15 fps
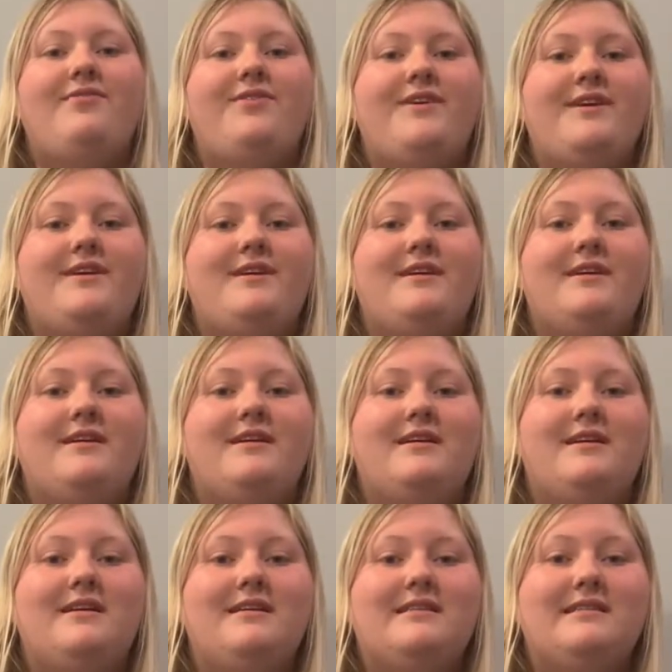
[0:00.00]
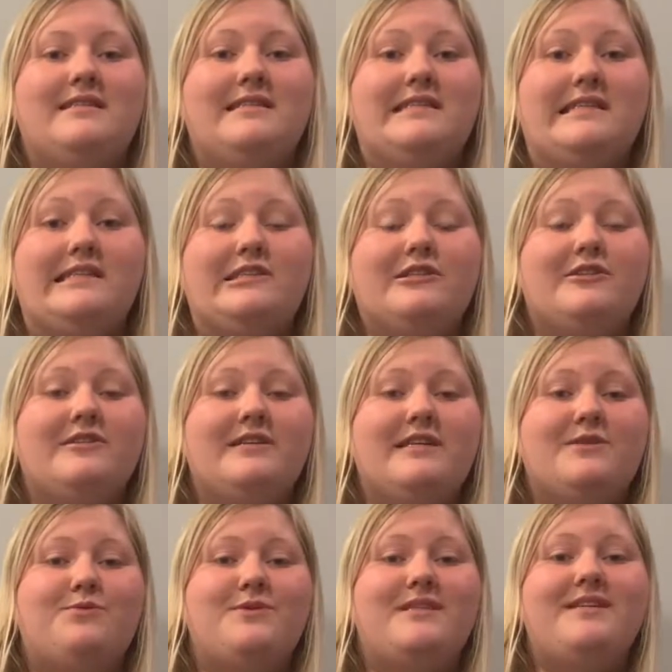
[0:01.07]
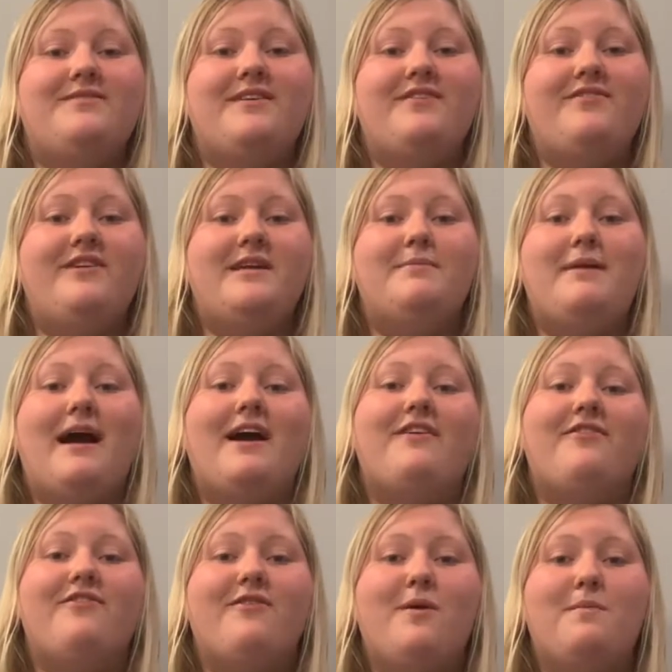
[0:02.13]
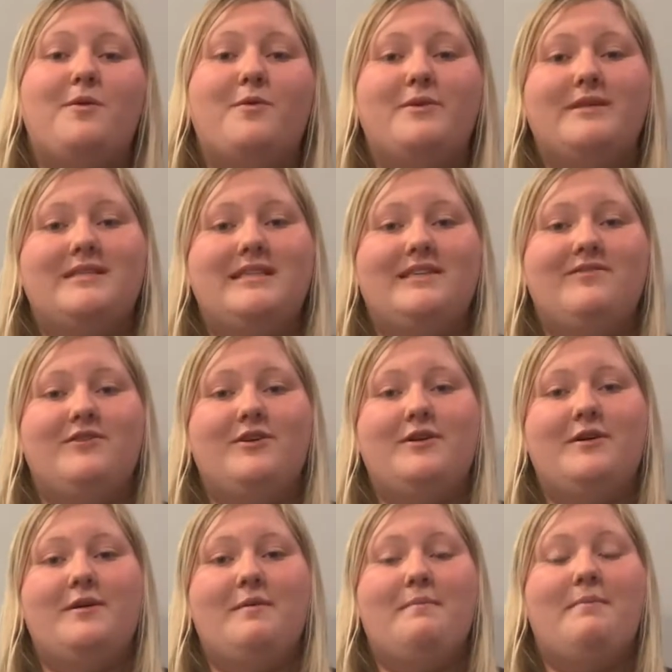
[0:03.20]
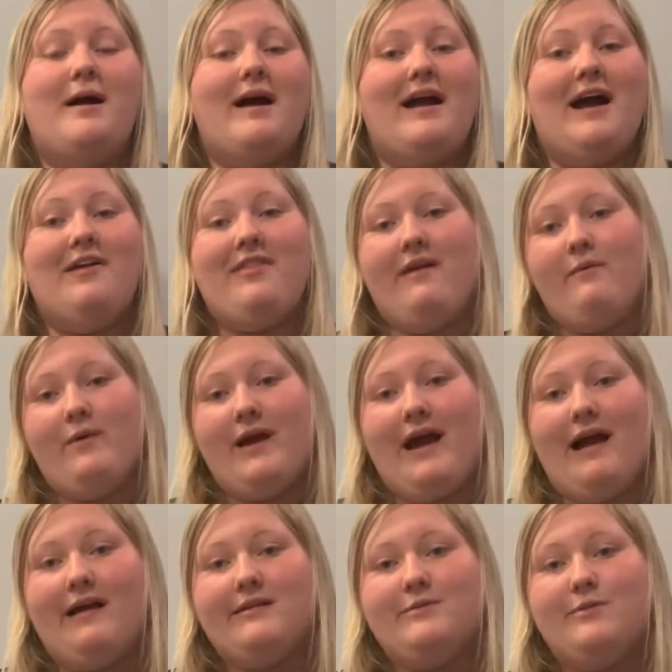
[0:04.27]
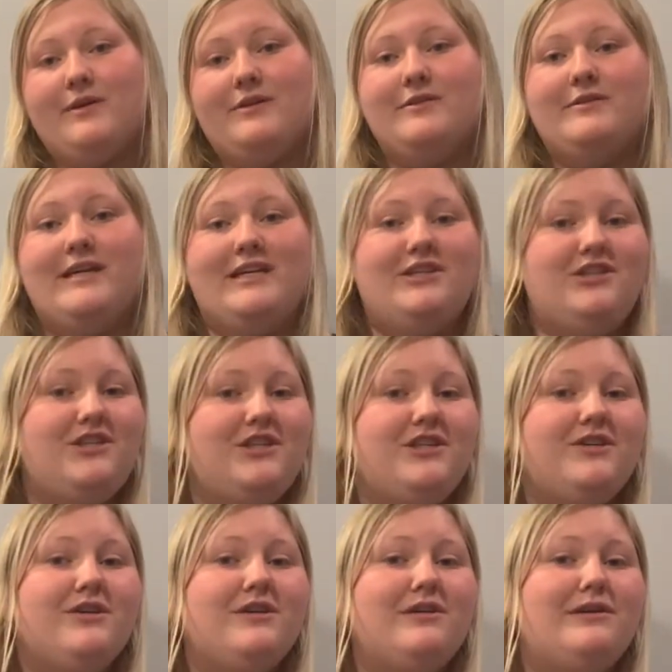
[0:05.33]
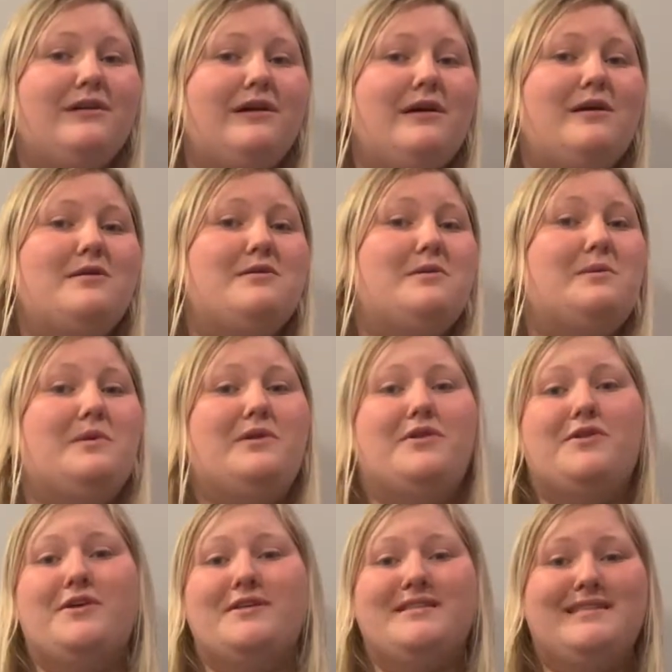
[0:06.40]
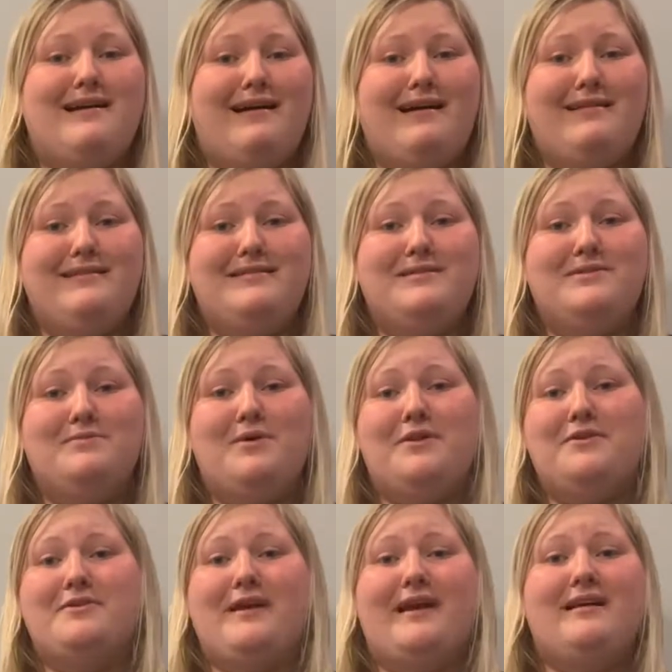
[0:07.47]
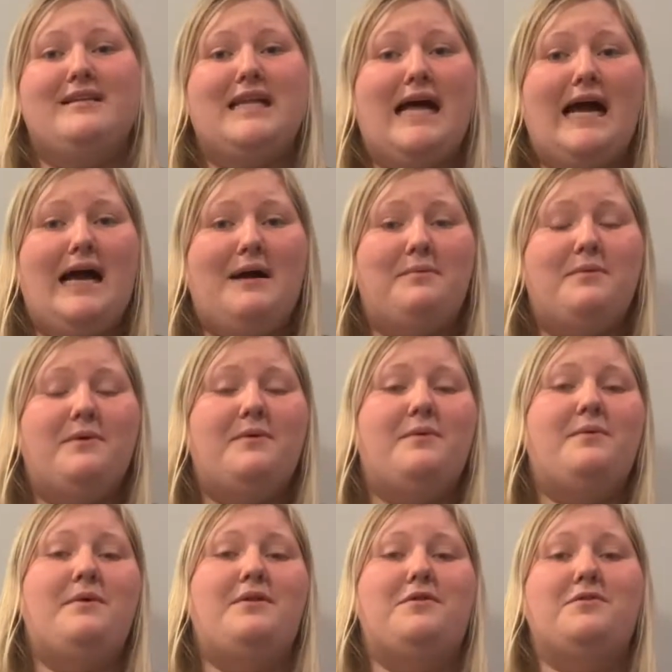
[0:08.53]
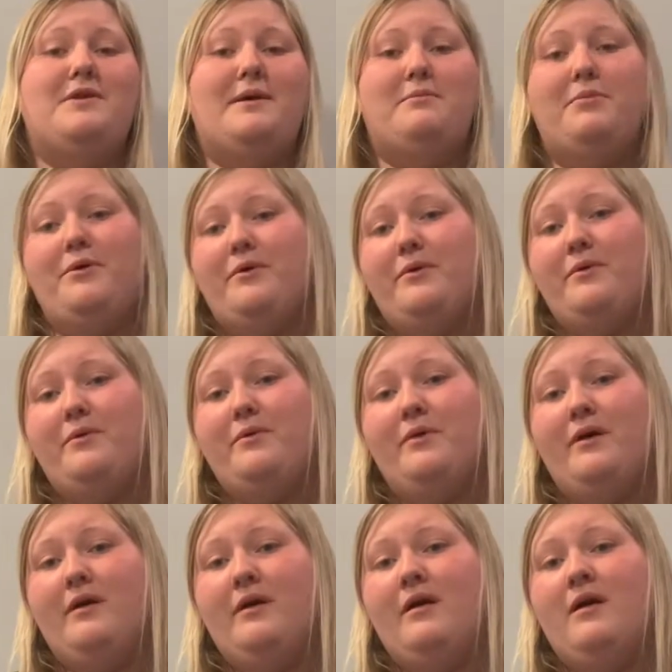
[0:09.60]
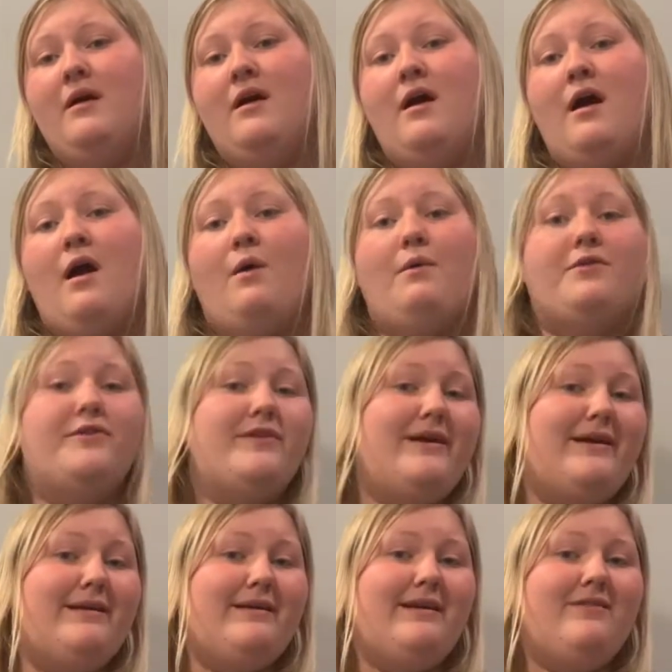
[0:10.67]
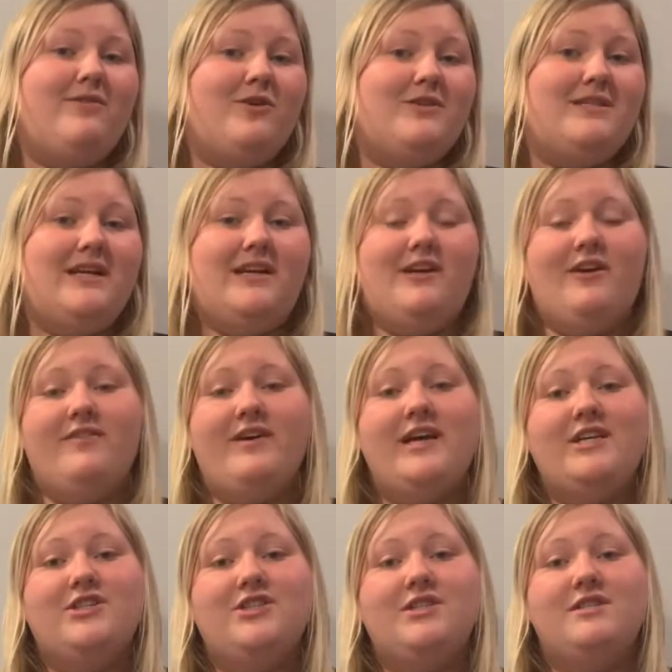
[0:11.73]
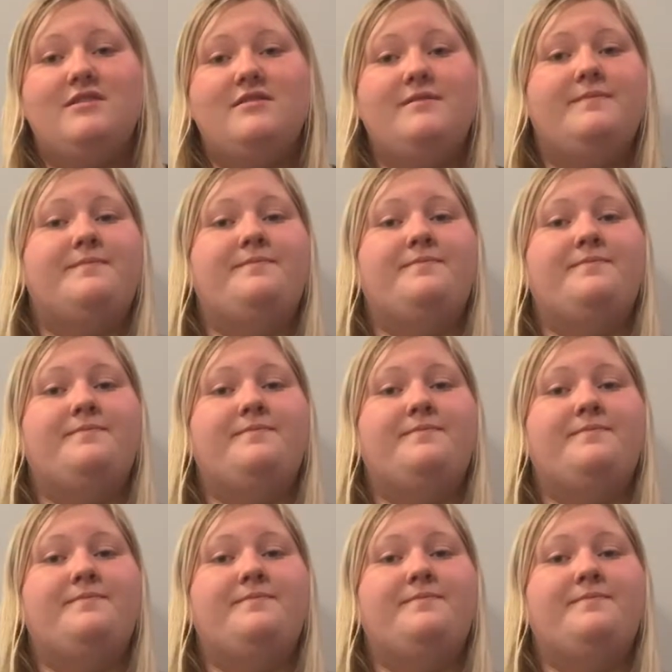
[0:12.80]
The sender is receiving feedback from the receiver by how they react, whether they cheer, whether they're silent, whether they clap, whether they boo, whether they give her a standing ovation.